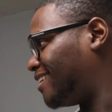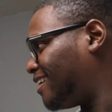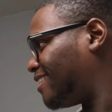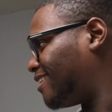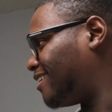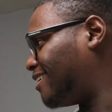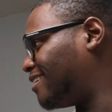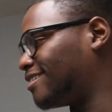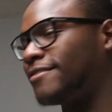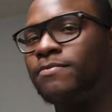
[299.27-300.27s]
did
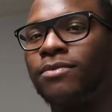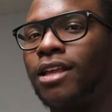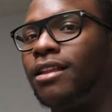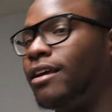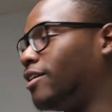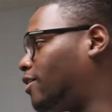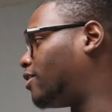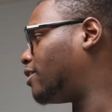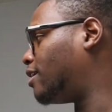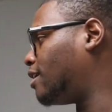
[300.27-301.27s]
though. Like
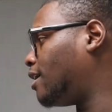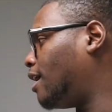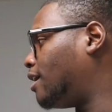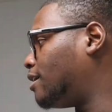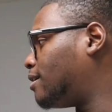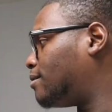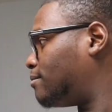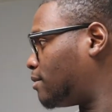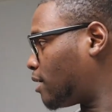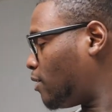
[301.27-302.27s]
yo,
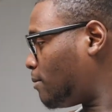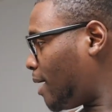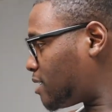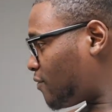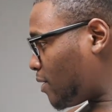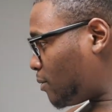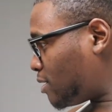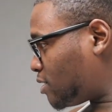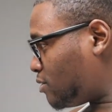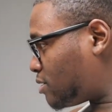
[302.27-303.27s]
can you imagine if I
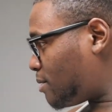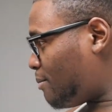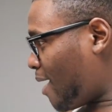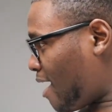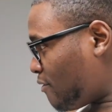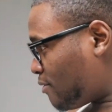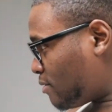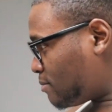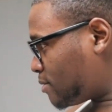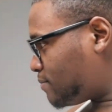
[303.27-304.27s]
wanted to use the bathroom?